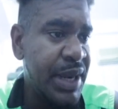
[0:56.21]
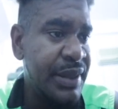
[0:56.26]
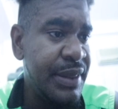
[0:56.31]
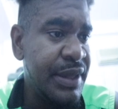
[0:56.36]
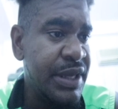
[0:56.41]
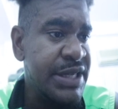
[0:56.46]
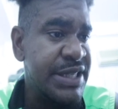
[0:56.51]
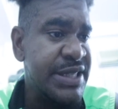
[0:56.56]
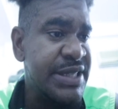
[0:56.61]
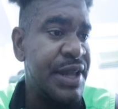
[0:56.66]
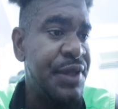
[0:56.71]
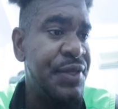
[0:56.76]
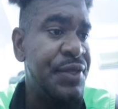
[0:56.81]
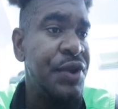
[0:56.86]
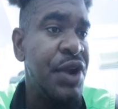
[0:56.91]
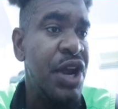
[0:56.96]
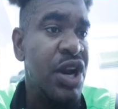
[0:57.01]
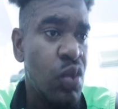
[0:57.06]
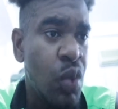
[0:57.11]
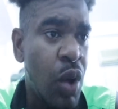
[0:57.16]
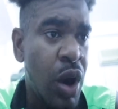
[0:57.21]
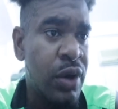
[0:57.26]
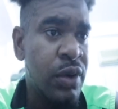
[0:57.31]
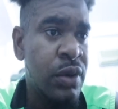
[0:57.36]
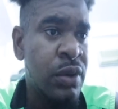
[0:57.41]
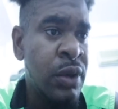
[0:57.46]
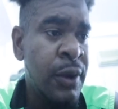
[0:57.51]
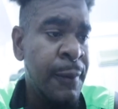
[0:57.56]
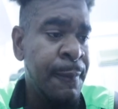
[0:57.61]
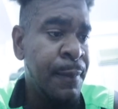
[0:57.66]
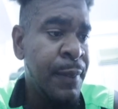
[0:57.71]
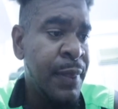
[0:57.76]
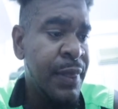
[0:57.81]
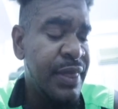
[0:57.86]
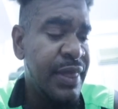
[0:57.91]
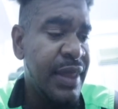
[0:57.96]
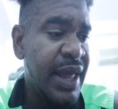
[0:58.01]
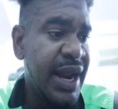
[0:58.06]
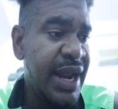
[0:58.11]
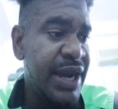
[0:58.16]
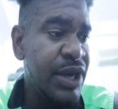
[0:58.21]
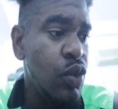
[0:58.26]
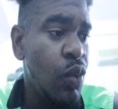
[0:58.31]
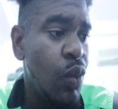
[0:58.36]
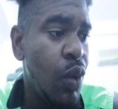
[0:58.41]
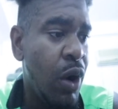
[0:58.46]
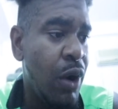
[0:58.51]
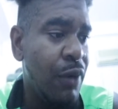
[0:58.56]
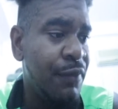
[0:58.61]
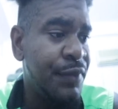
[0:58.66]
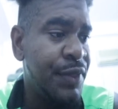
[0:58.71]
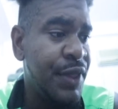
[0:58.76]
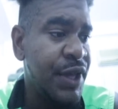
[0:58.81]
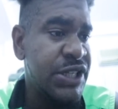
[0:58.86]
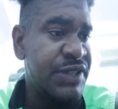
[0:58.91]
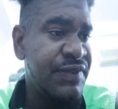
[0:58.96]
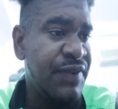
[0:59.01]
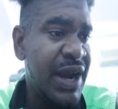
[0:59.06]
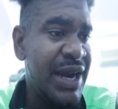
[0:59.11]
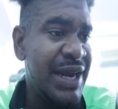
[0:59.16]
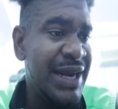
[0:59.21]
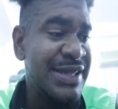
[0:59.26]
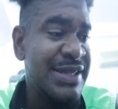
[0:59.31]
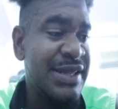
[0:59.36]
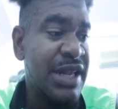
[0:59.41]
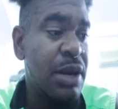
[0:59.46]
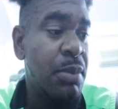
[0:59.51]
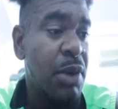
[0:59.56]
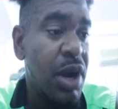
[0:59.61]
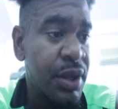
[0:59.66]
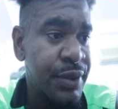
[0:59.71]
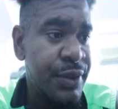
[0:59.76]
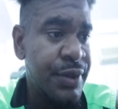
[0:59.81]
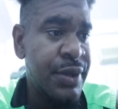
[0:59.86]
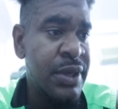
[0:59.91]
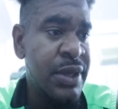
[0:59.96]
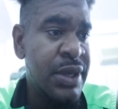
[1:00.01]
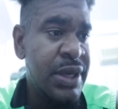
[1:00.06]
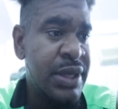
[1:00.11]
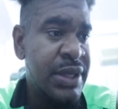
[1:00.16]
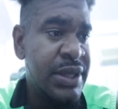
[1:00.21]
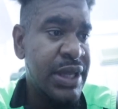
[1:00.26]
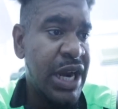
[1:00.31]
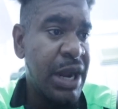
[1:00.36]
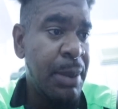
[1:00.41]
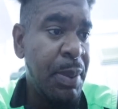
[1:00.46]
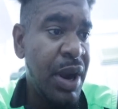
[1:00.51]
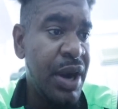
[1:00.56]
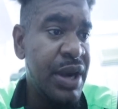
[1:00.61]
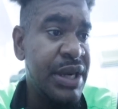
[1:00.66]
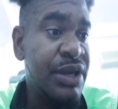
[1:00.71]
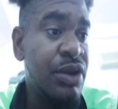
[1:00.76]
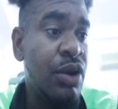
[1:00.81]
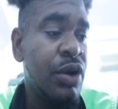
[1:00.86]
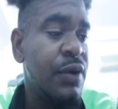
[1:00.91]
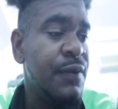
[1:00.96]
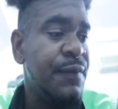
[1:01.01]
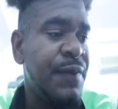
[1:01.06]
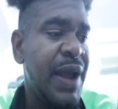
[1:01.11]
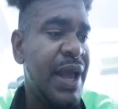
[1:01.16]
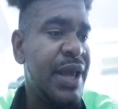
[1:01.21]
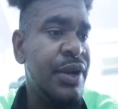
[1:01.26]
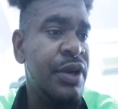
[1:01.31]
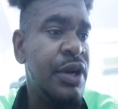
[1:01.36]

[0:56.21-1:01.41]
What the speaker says: I think this is the third one that I know of thus far in less than a month that apparently caught on fire. I don't